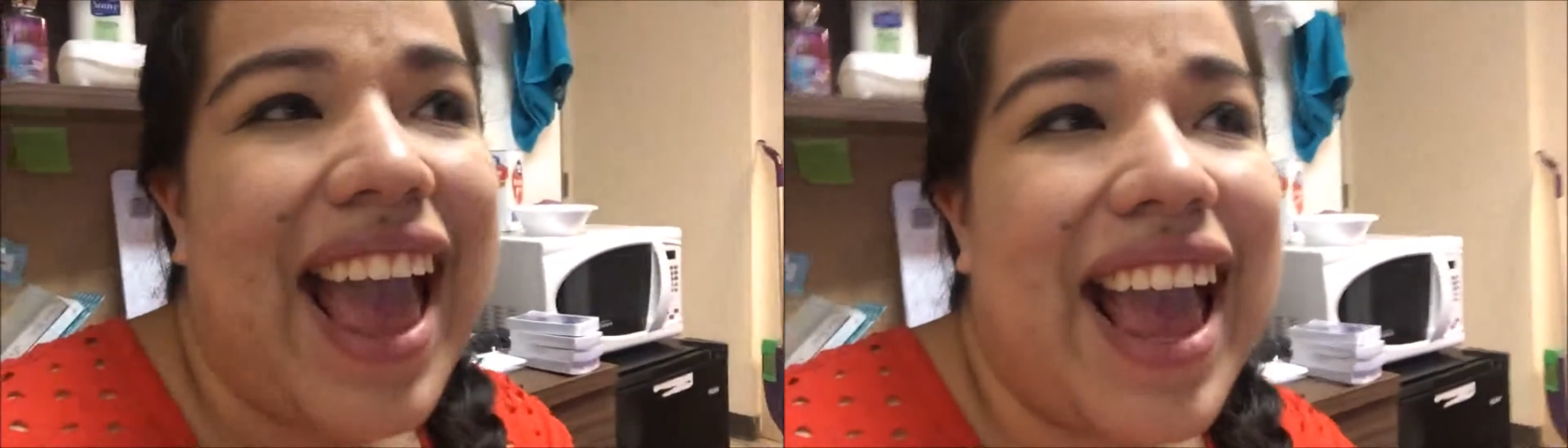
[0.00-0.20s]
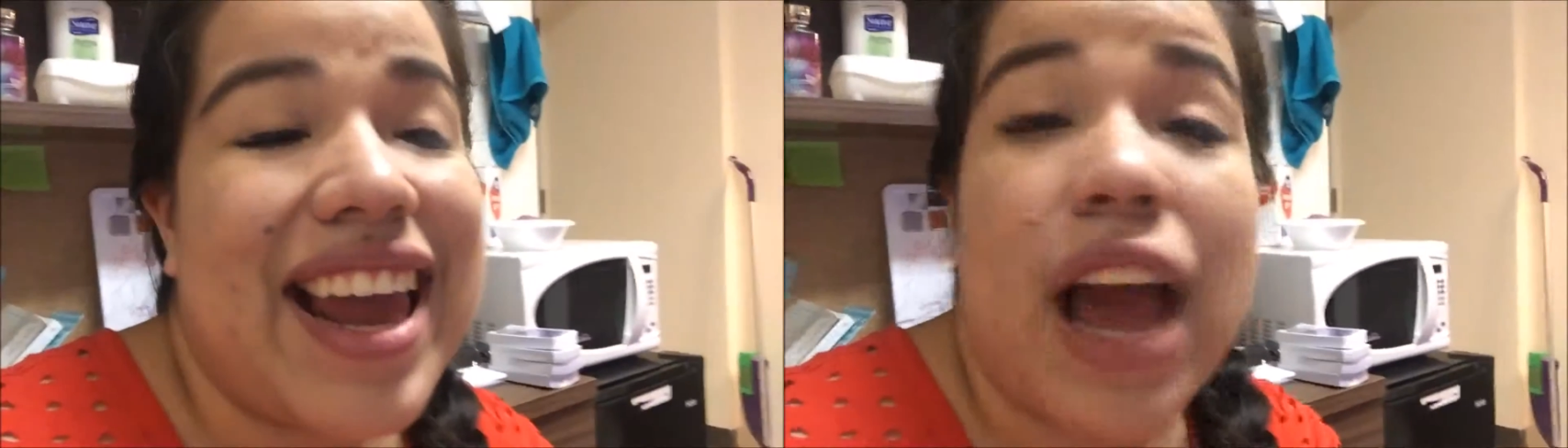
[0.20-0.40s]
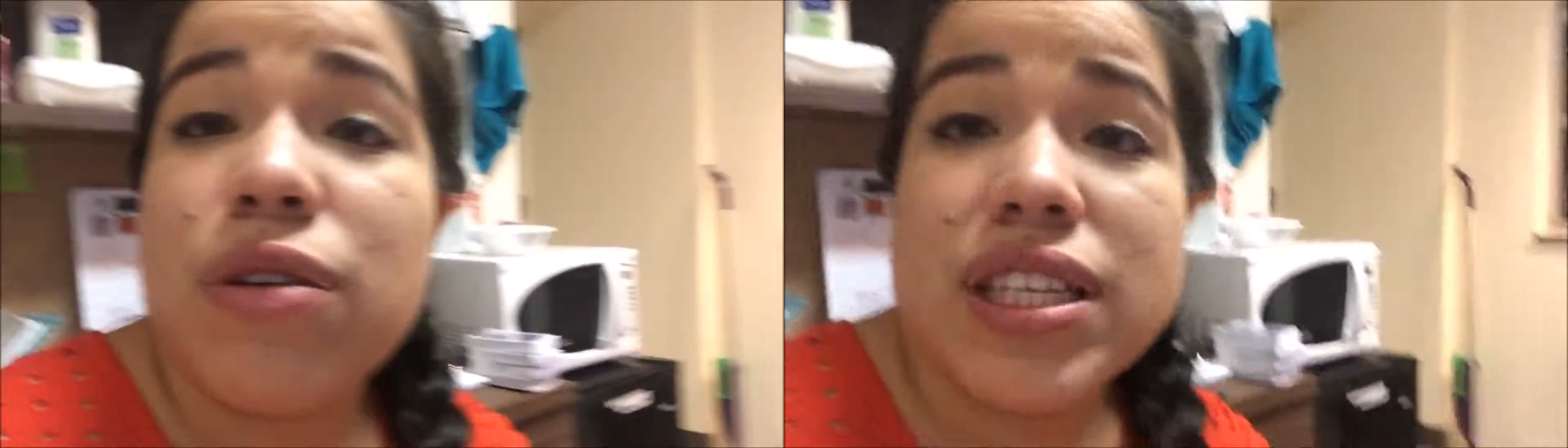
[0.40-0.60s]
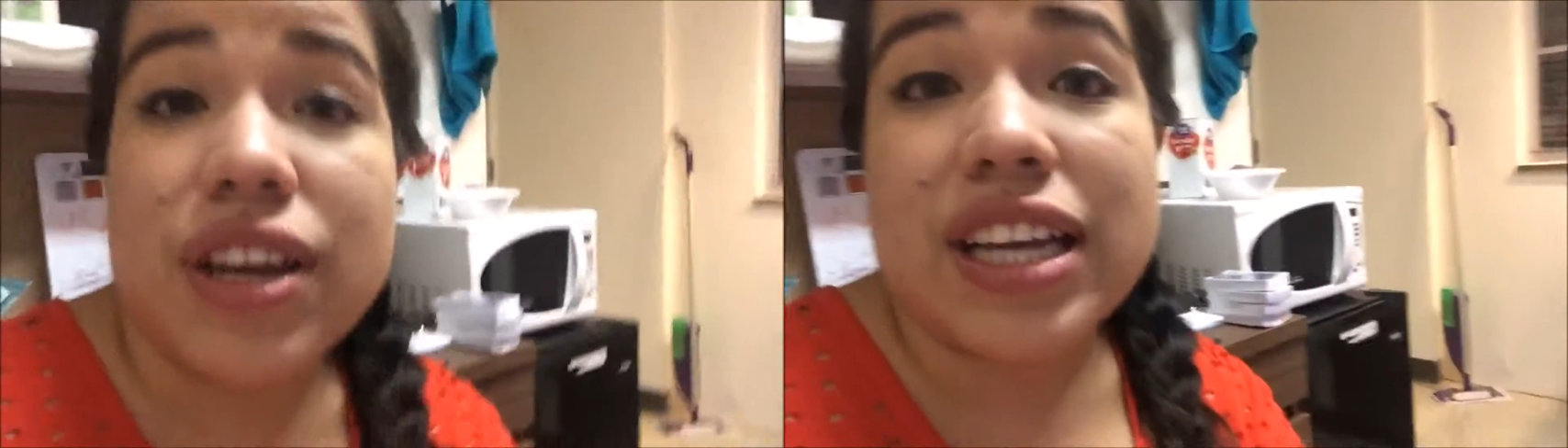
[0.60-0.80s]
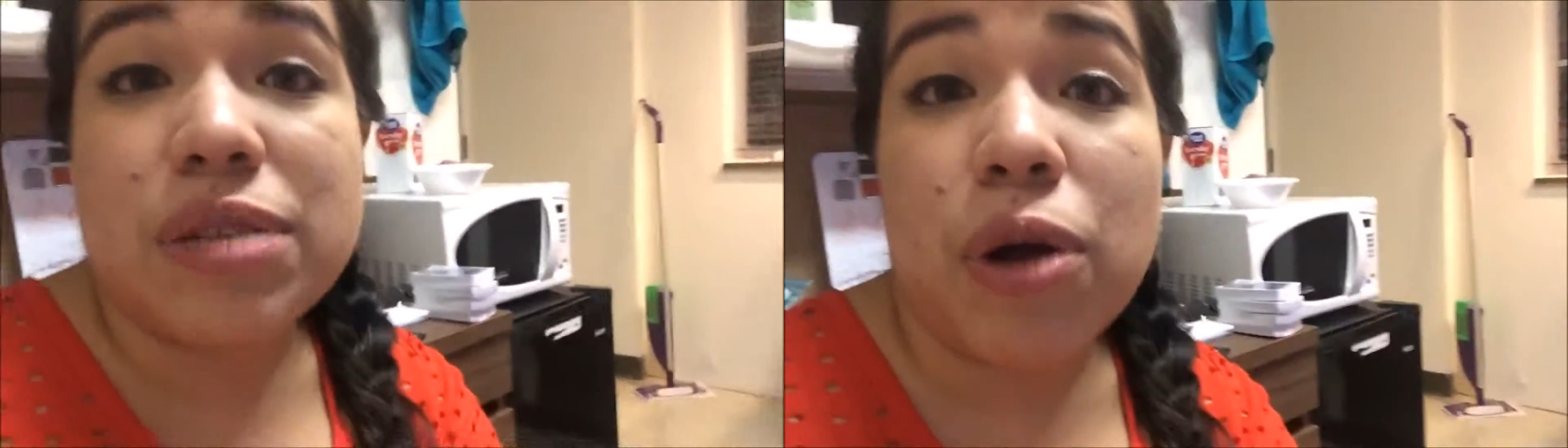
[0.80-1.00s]
And I will see
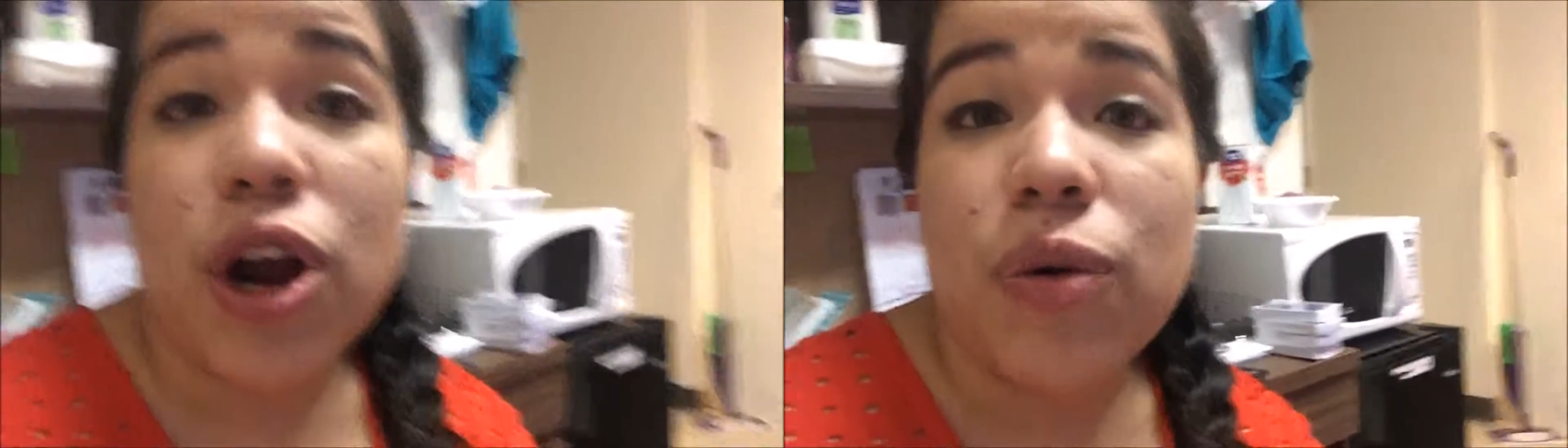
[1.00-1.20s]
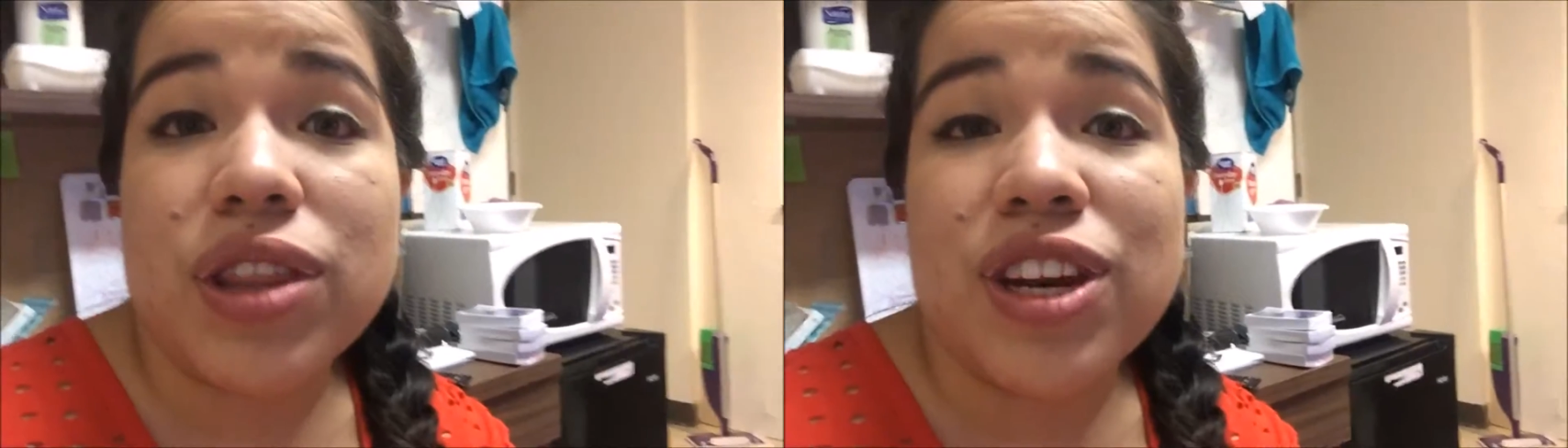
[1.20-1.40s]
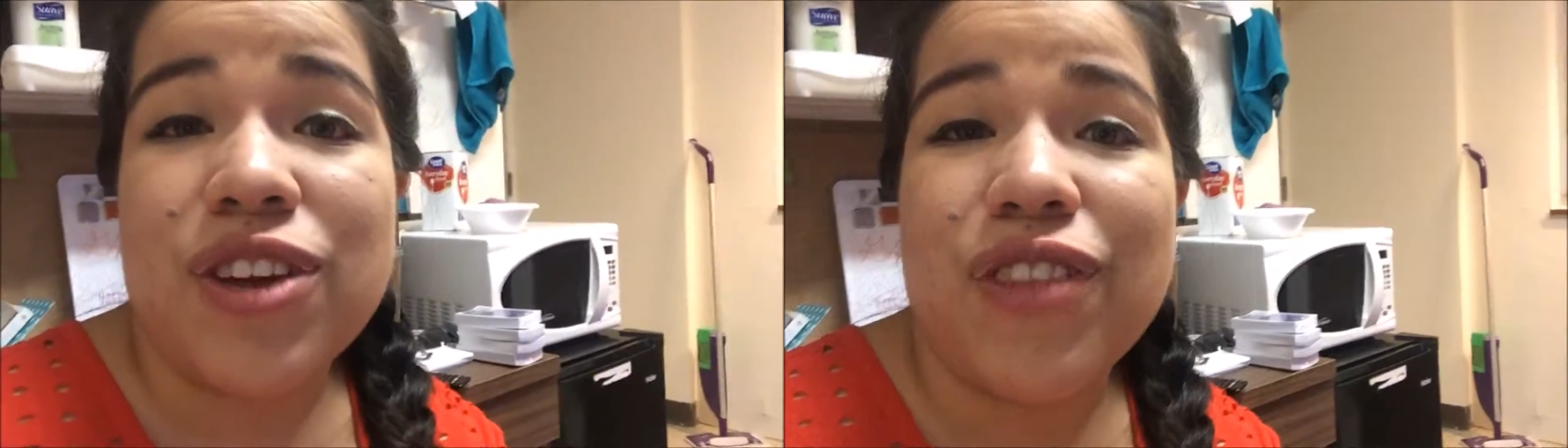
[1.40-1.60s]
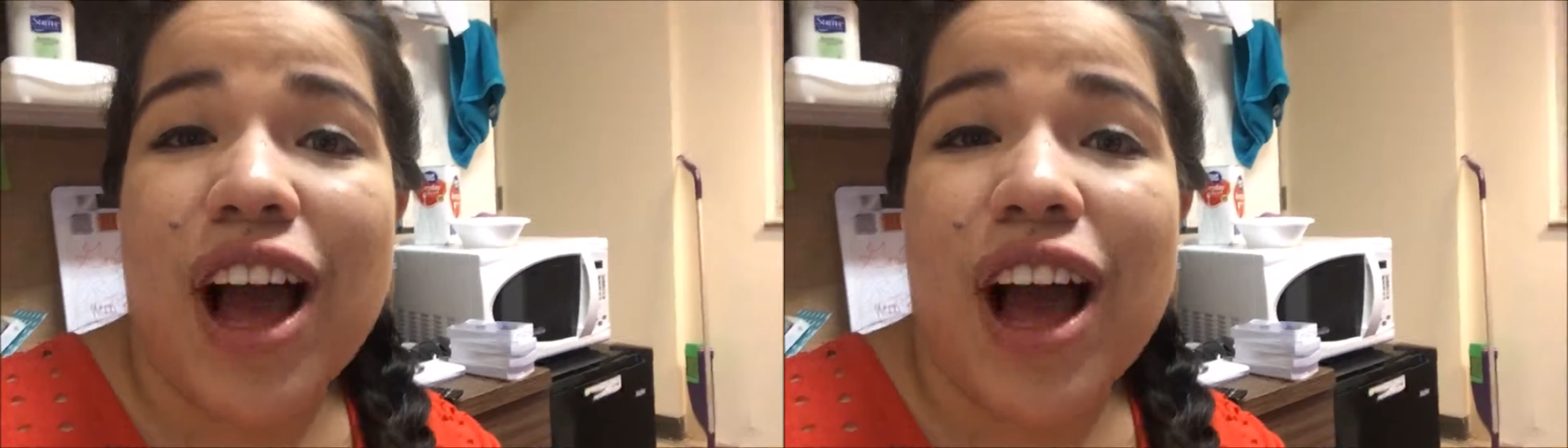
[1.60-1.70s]
you guys tomorrow with a new